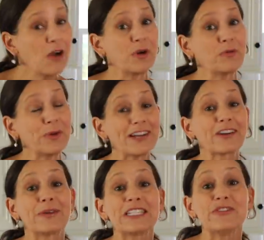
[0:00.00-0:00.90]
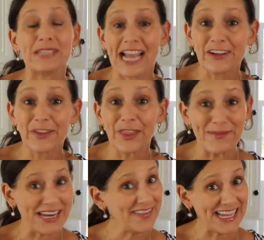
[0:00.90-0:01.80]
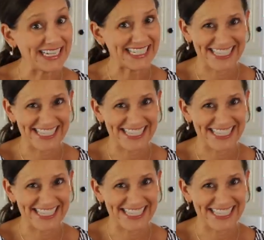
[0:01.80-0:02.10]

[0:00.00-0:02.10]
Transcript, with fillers: when we are going to tackle the main event,